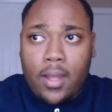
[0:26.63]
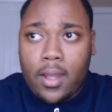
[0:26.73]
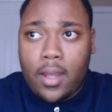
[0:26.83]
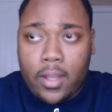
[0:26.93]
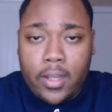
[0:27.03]

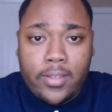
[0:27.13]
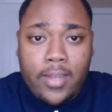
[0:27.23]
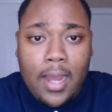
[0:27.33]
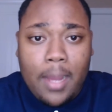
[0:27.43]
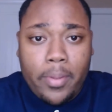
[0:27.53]
a good
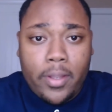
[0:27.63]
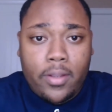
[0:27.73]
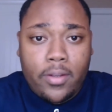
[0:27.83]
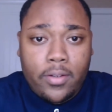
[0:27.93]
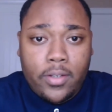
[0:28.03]
topic,
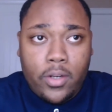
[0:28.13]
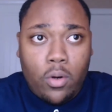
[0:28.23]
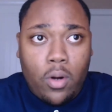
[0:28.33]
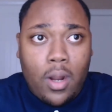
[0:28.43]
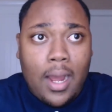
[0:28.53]
you know,
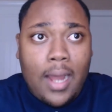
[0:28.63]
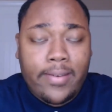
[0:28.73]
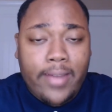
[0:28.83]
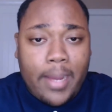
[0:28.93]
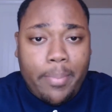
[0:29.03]
or a hot
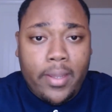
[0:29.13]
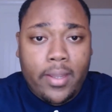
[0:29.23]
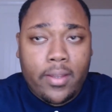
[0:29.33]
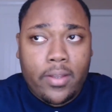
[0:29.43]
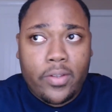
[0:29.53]
topic
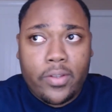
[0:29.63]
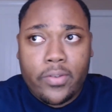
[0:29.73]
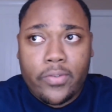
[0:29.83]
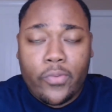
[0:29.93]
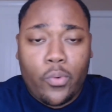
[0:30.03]

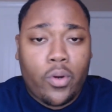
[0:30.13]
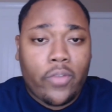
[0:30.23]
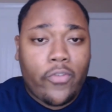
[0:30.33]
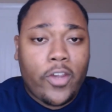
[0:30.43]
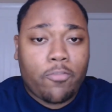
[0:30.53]
for the
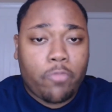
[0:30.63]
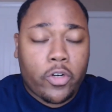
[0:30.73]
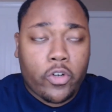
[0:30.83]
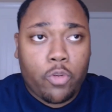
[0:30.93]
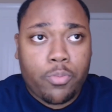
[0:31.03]
Facebook
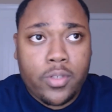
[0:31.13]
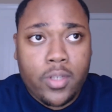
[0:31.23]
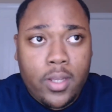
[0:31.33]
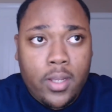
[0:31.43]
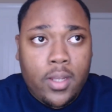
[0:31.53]
groups.
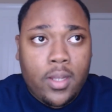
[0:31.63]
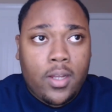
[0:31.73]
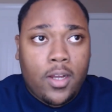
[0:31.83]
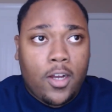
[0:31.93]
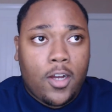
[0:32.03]

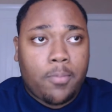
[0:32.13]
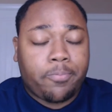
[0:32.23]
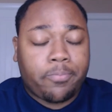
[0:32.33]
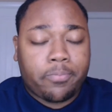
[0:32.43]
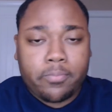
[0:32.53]

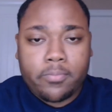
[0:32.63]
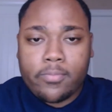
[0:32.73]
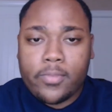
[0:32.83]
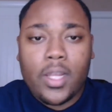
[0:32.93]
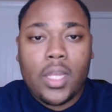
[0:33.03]
Um,
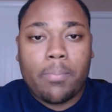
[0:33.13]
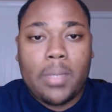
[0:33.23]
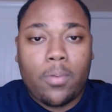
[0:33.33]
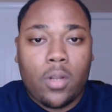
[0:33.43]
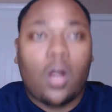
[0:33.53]
and
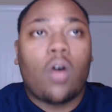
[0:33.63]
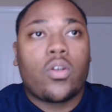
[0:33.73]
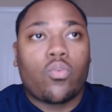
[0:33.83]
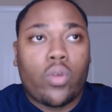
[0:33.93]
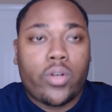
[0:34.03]
people are always
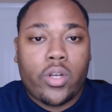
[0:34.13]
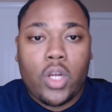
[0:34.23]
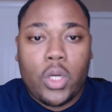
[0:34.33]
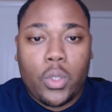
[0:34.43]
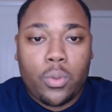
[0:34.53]
wanting to
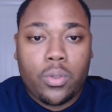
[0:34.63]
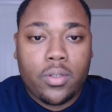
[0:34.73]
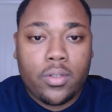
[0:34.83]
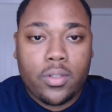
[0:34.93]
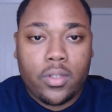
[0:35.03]
know,
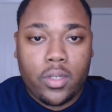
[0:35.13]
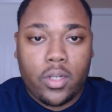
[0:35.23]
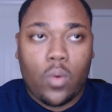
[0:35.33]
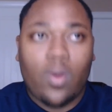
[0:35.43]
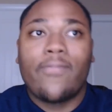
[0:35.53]
you
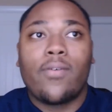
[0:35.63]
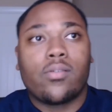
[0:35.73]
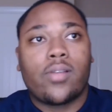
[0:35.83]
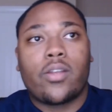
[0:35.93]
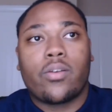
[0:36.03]
know, what phones
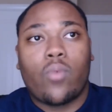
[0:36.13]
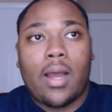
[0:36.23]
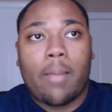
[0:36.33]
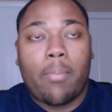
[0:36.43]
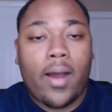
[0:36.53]
I,
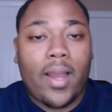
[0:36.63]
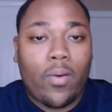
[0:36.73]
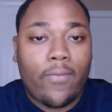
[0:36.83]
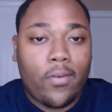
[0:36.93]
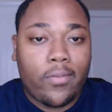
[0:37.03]
I buy and
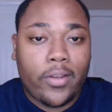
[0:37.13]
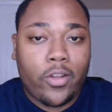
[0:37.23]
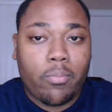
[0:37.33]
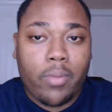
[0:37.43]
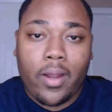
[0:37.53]
what phones I
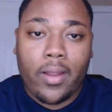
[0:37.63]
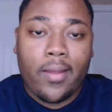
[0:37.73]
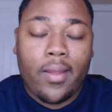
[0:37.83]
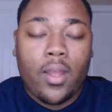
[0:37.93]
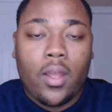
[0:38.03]
don't buy.
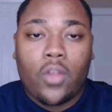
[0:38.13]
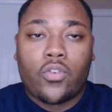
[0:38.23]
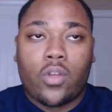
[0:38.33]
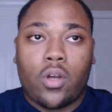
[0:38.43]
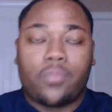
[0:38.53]

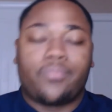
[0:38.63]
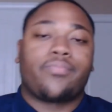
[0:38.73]
So